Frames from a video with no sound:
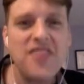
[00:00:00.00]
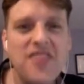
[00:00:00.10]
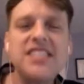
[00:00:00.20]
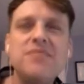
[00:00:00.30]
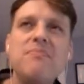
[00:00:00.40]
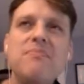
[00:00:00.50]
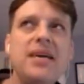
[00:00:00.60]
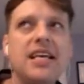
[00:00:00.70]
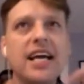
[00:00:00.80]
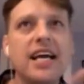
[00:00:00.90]
that's
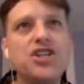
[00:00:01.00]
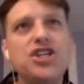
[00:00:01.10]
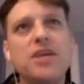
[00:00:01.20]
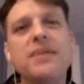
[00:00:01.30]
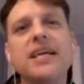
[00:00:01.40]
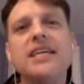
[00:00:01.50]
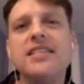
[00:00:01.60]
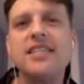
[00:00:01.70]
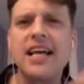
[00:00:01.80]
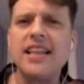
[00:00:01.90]
me like jumping
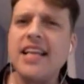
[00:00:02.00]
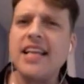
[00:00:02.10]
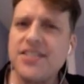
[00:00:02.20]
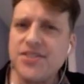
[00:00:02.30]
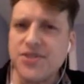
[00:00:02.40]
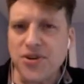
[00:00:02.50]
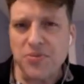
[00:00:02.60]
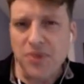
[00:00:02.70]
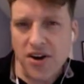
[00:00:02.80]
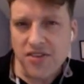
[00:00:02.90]
into that lesser known
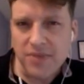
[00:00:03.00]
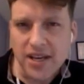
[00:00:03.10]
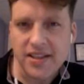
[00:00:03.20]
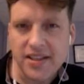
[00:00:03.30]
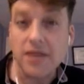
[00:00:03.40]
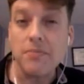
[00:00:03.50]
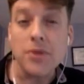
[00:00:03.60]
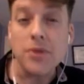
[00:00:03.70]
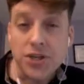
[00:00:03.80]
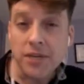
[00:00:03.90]
part of me the
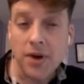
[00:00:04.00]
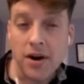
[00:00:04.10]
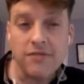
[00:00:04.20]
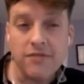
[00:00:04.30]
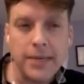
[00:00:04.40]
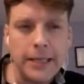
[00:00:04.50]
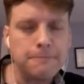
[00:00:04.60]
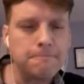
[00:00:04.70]
emerging part of me